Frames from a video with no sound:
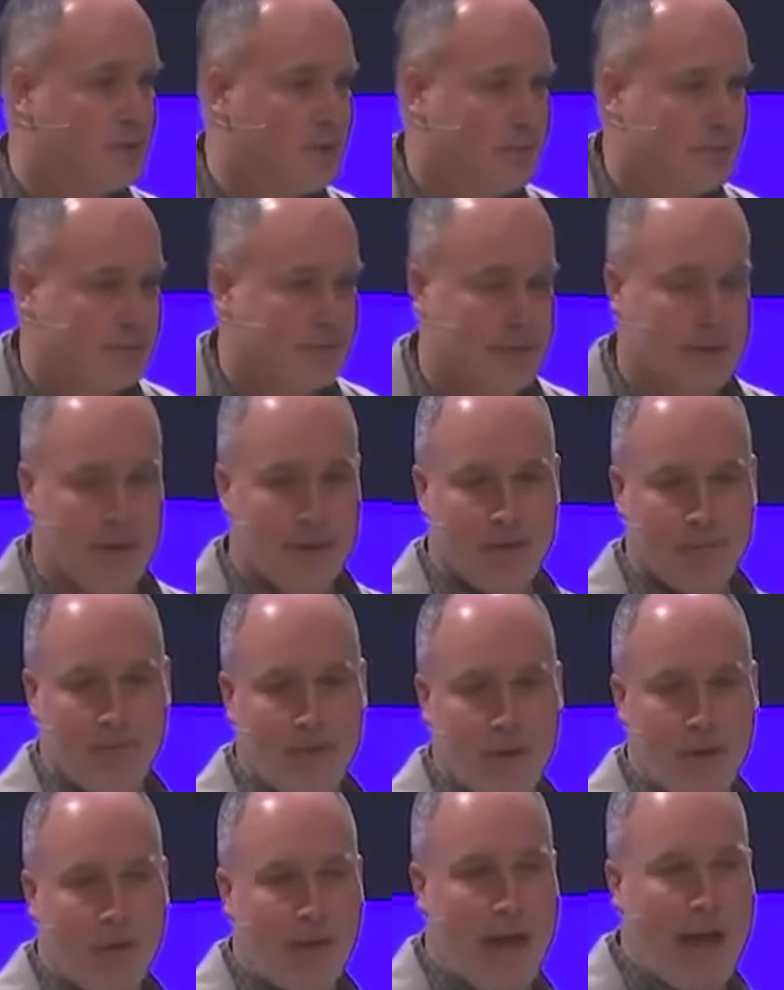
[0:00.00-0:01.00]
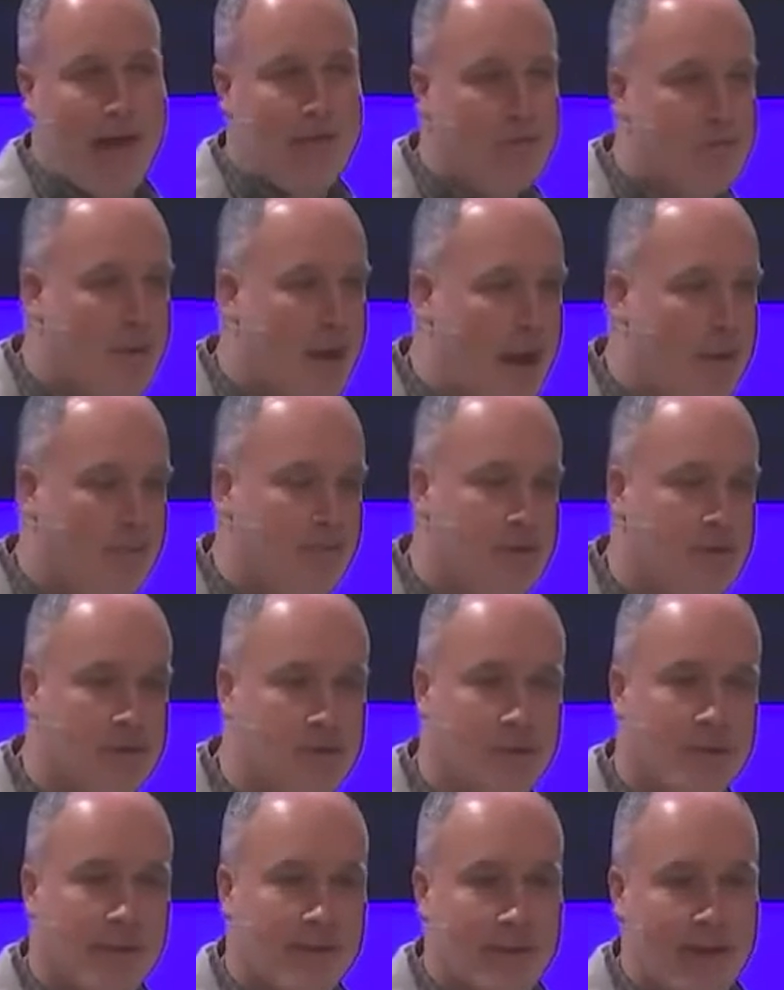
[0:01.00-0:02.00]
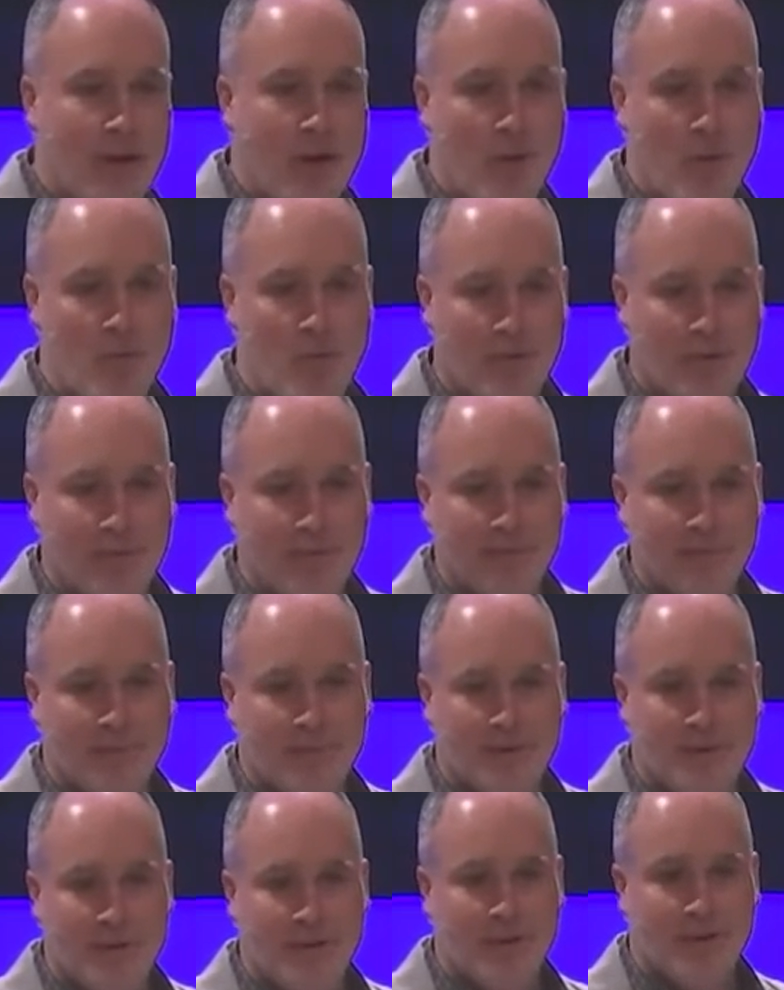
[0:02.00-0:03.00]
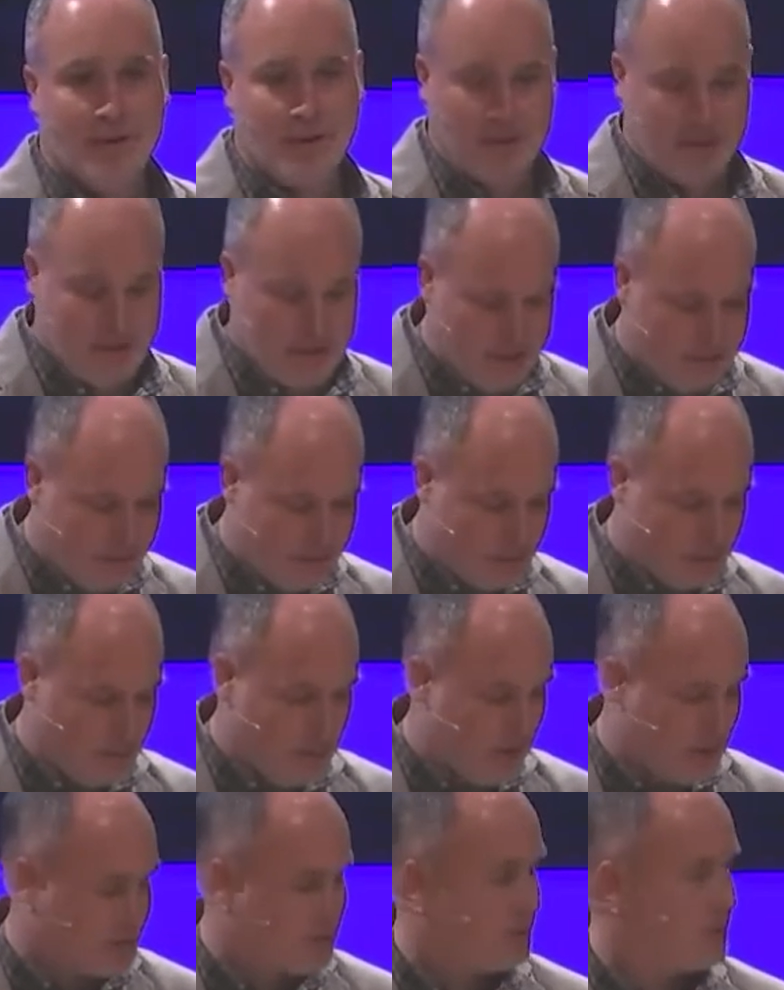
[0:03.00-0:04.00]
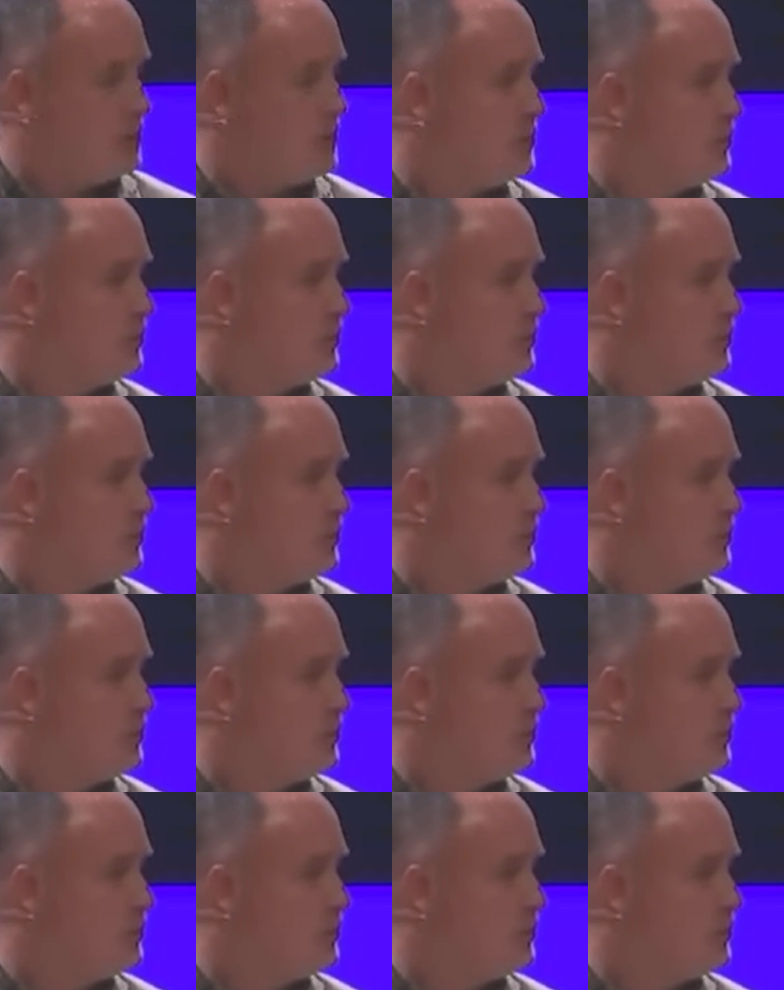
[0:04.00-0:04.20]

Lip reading: And if you don't have a Bible, you can take that home with you, just as a gift from us to